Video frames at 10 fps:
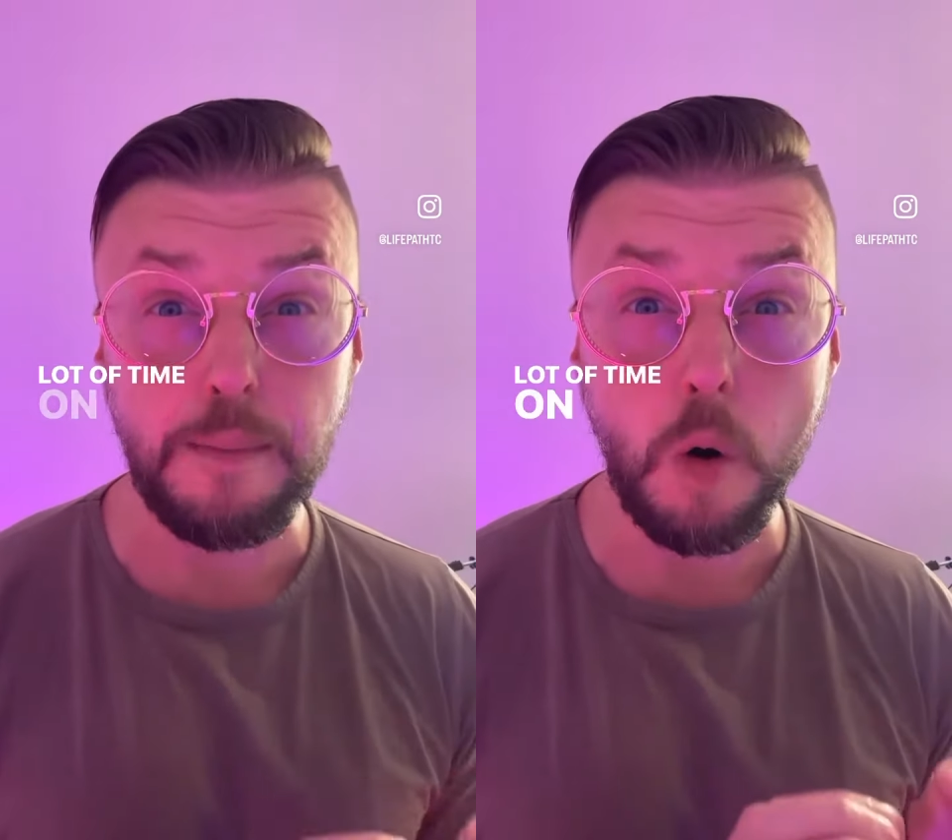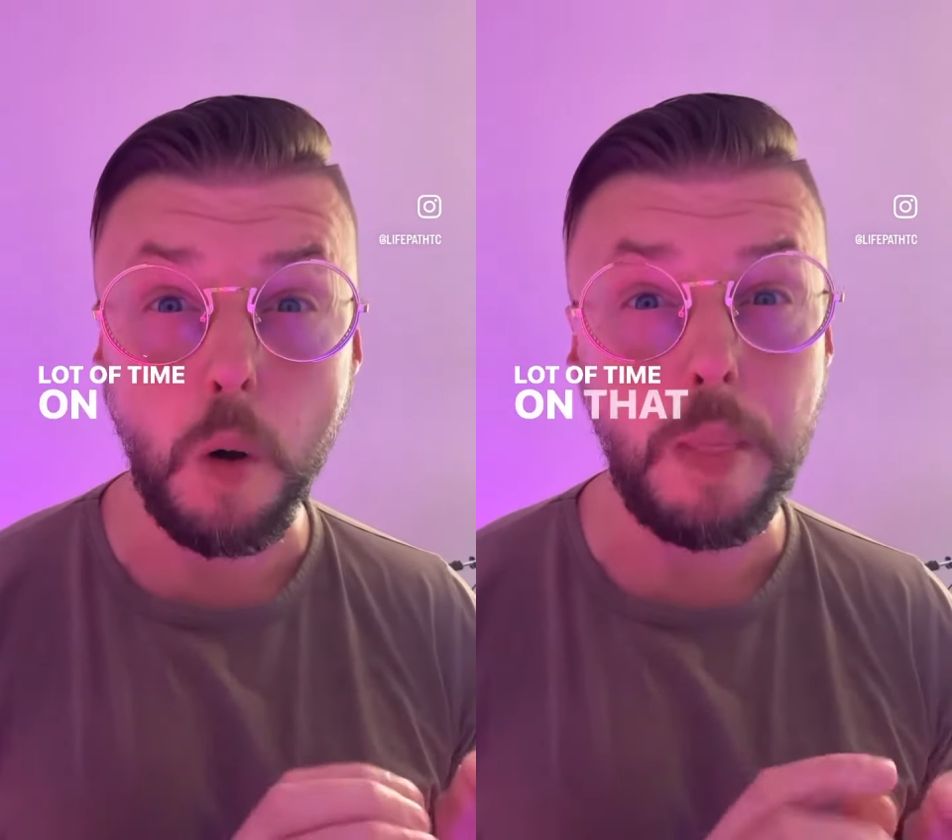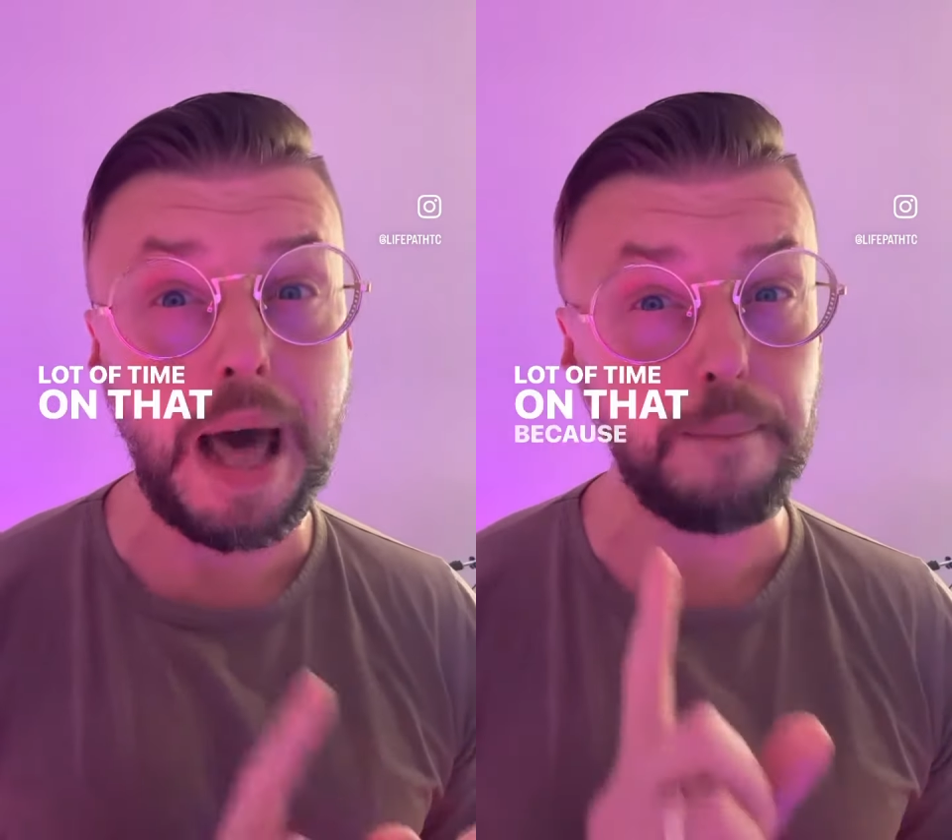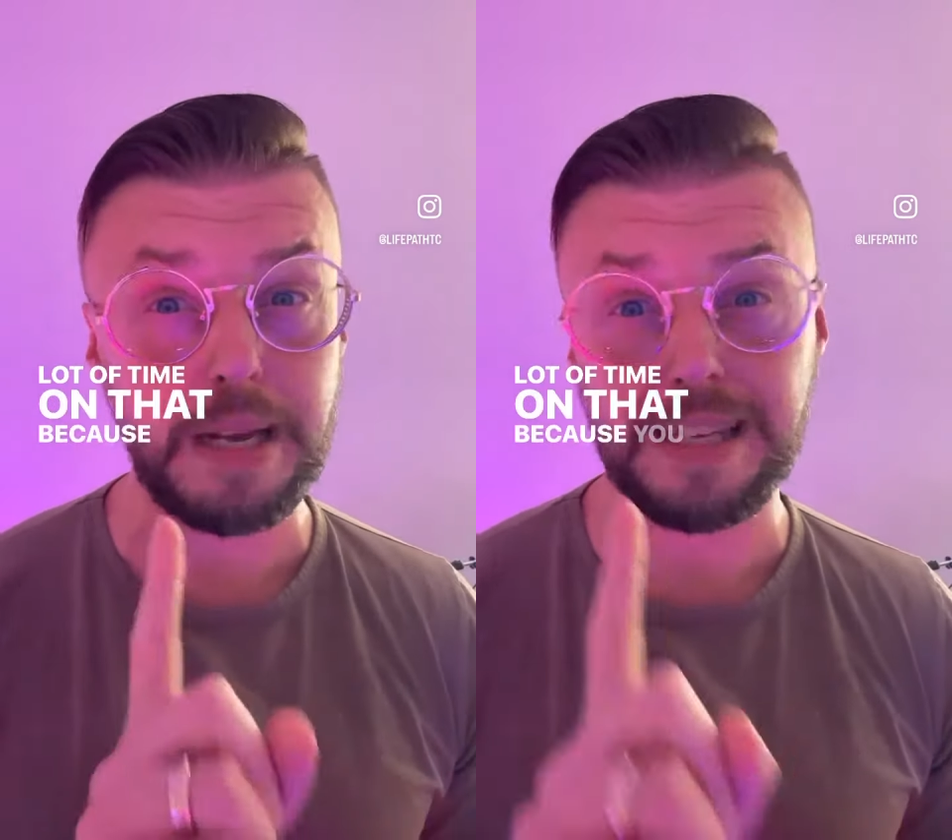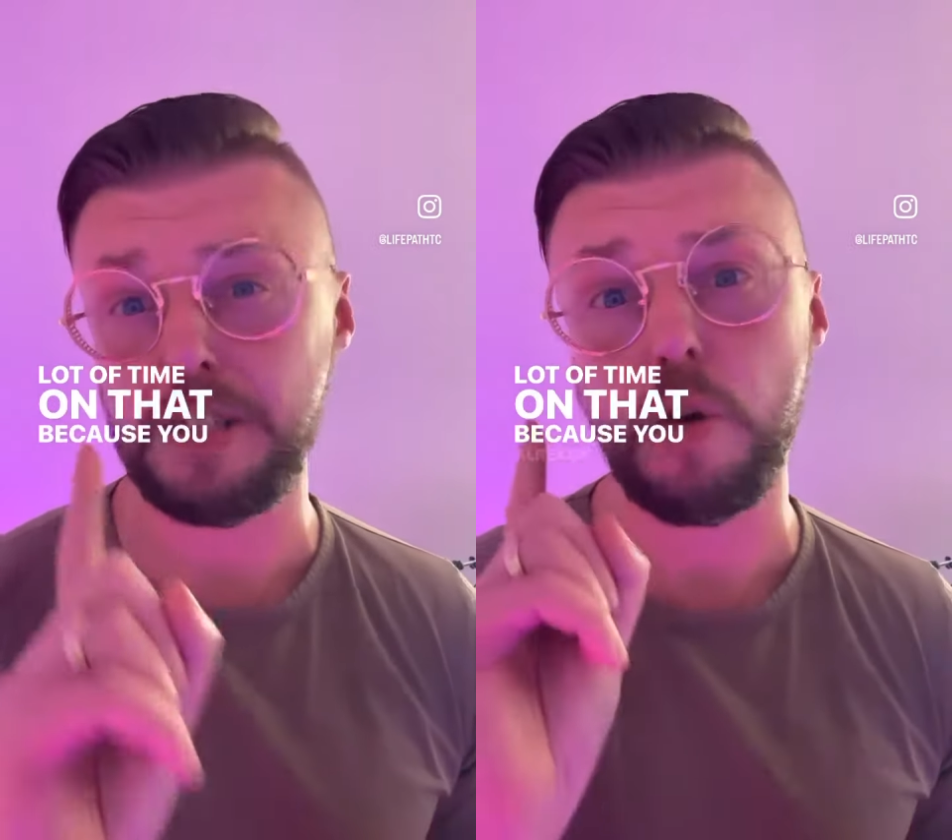on that
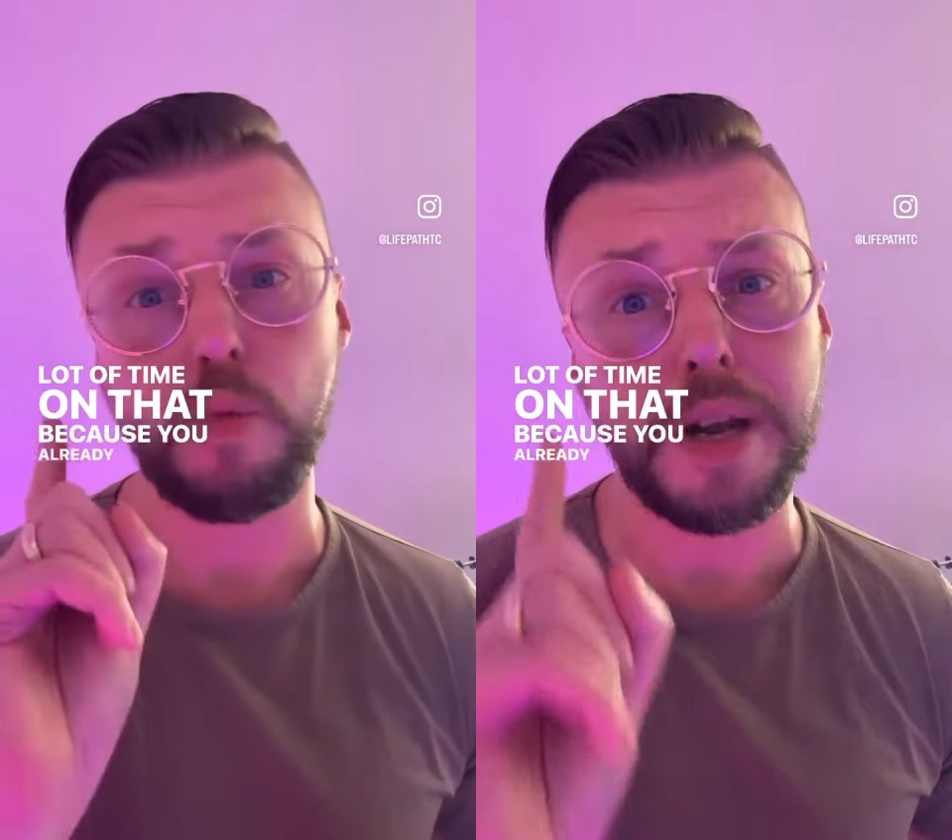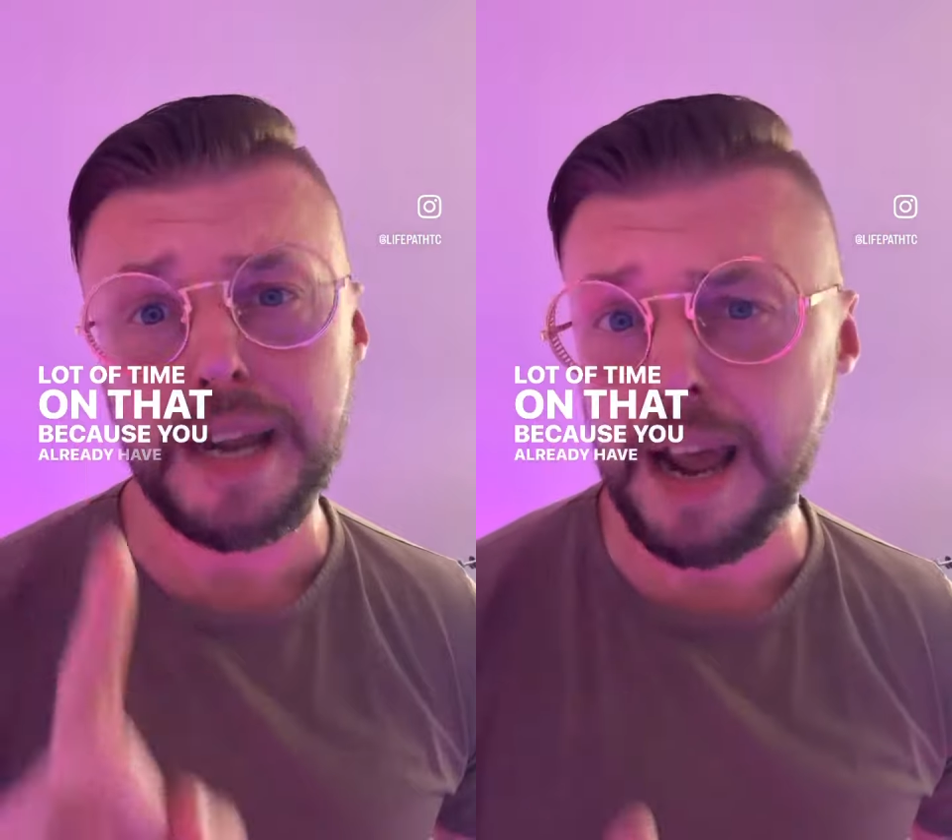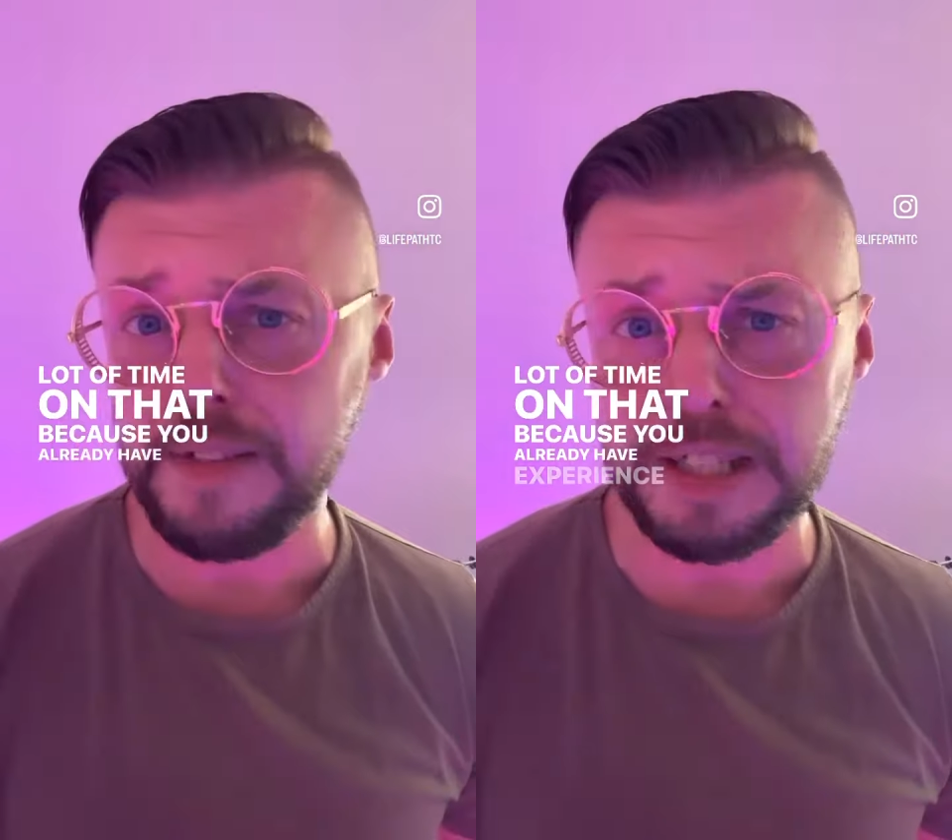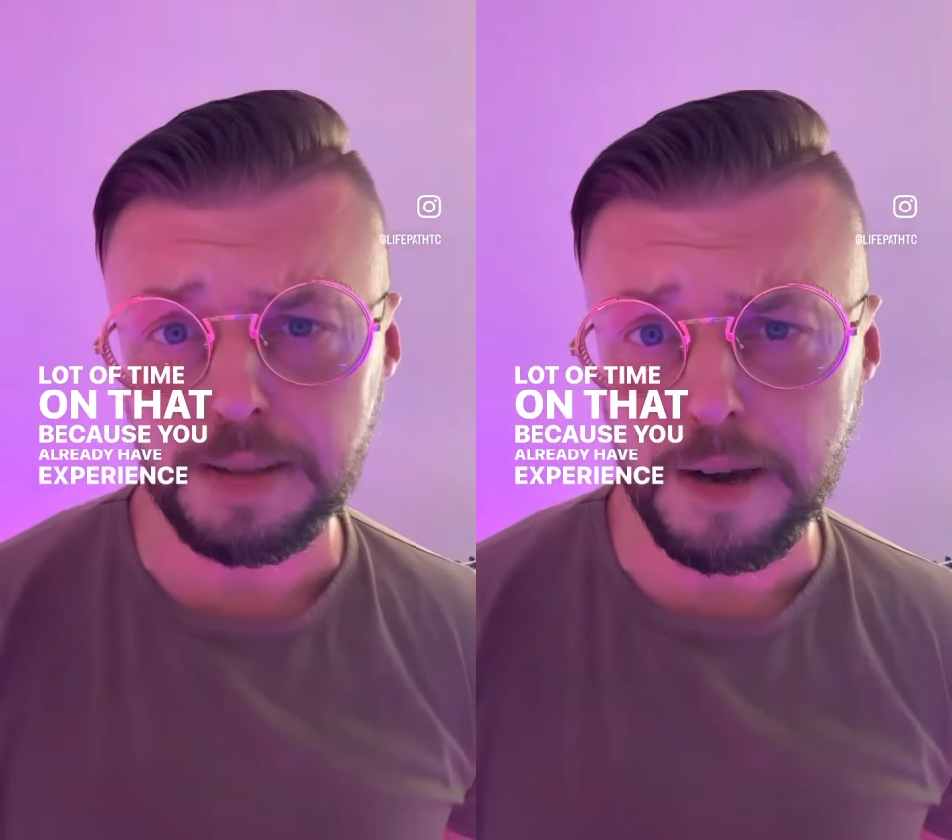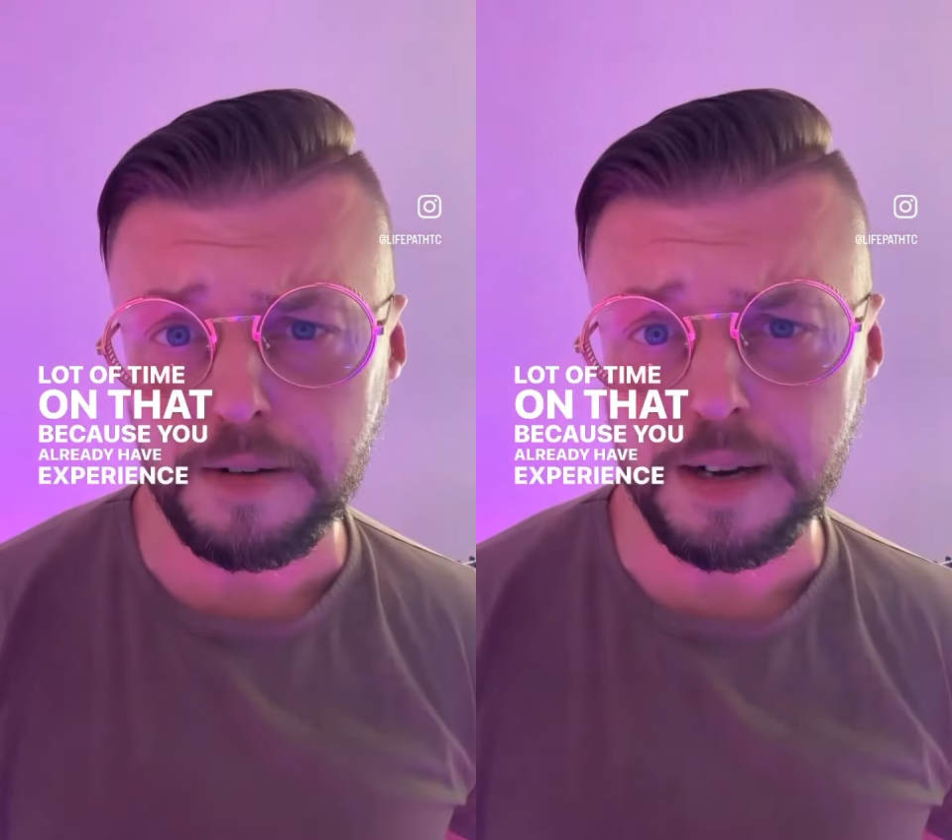because you already have
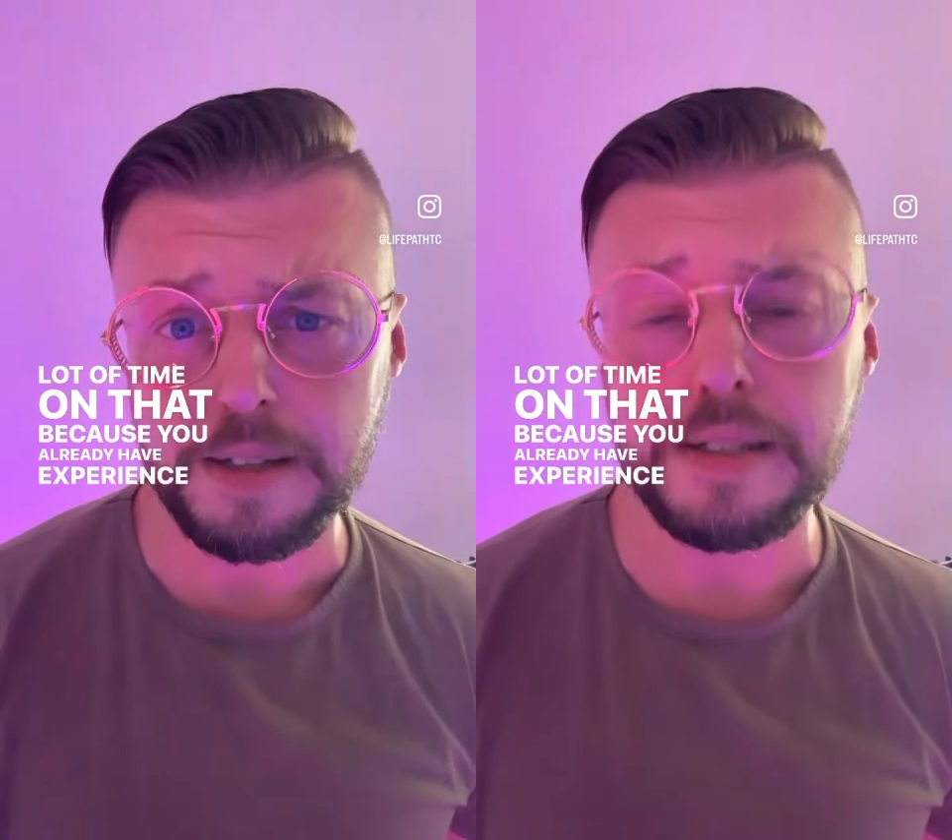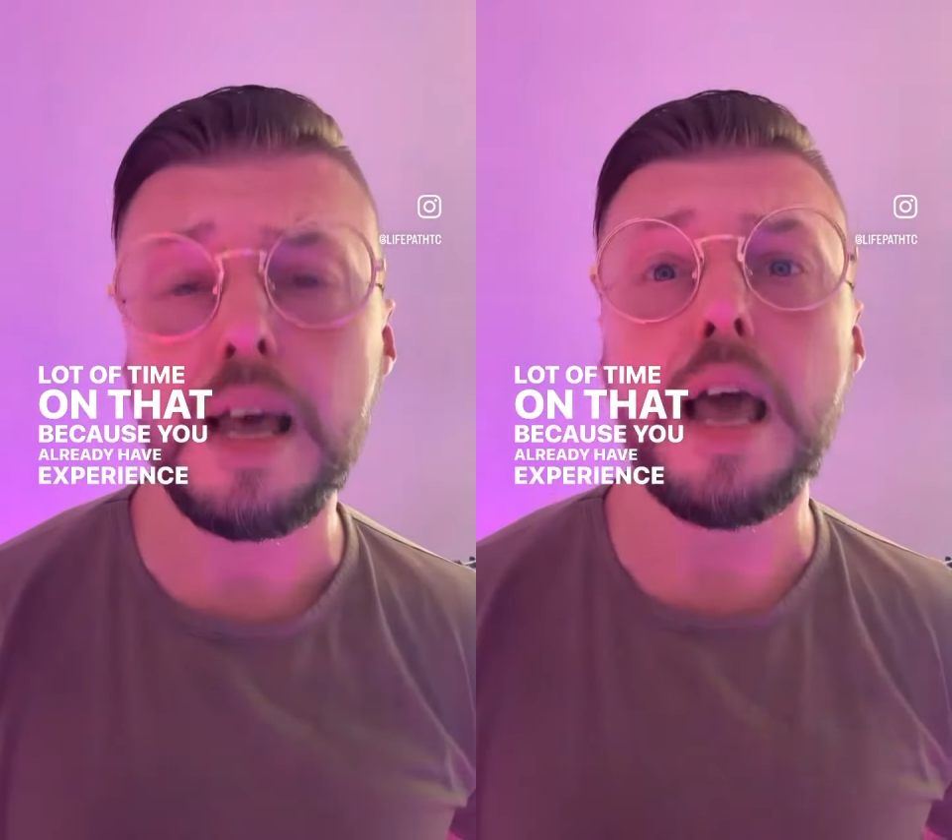experience